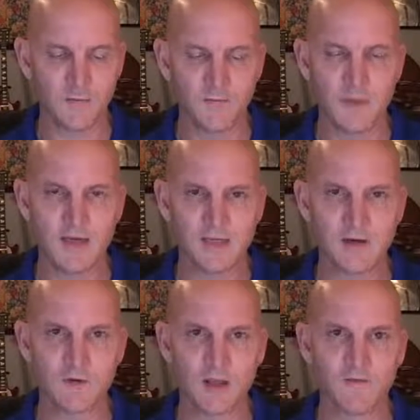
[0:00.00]
maintain
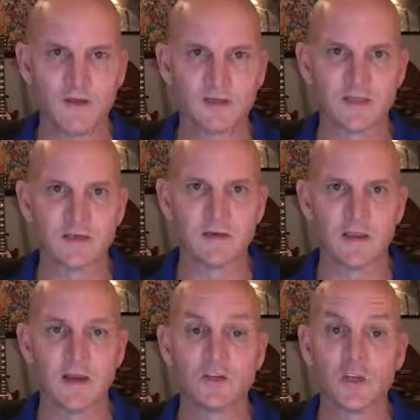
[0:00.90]
relevance and
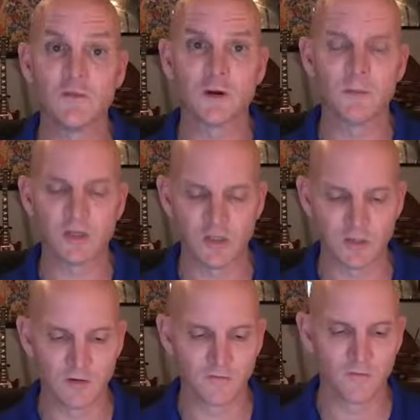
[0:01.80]
achieve our mission
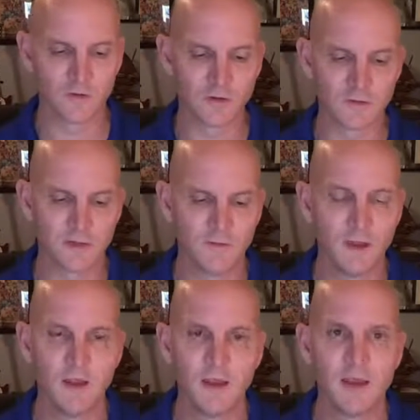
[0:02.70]
going forward. So,
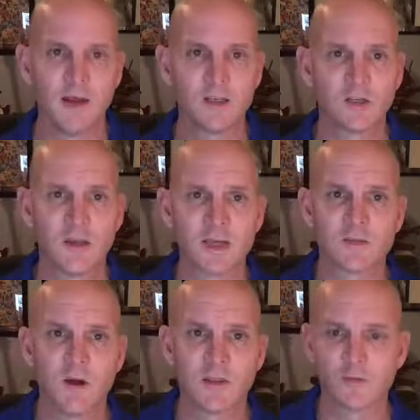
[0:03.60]
and until next
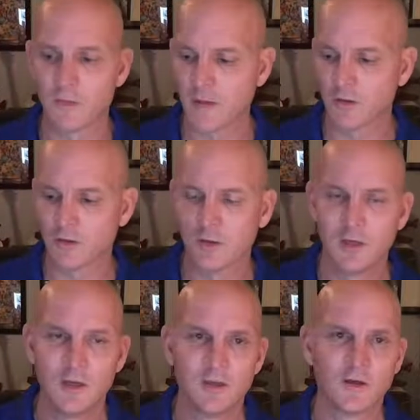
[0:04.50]
month, remember,
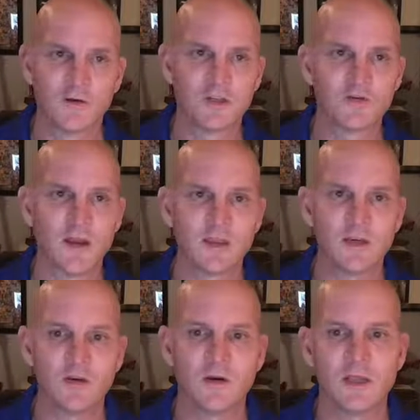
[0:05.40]
there is strength in
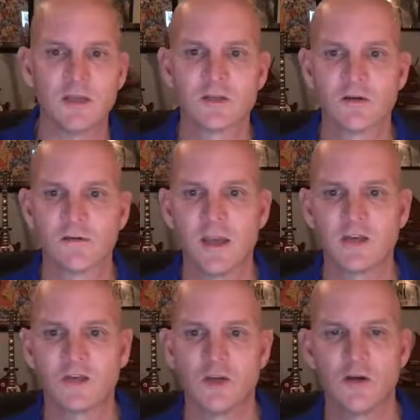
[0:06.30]
unity. So
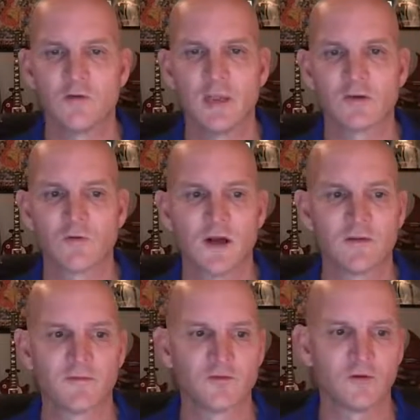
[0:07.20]
thanks, Joe. Thanks, Rhonda,
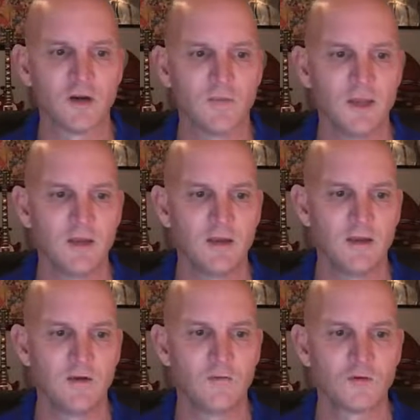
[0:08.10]
for joining me.
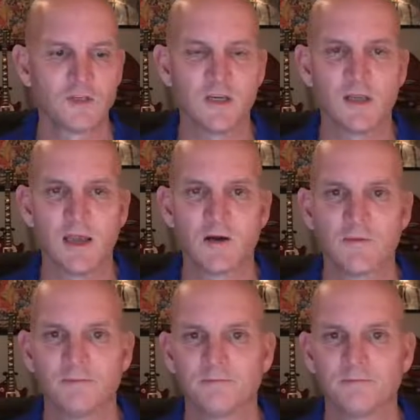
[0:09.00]
We'll see you later.